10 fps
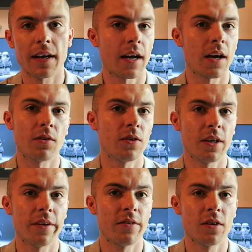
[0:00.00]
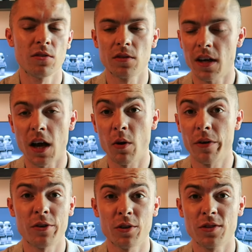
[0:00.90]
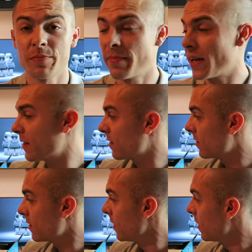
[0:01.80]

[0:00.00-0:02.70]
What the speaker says: however you spell it.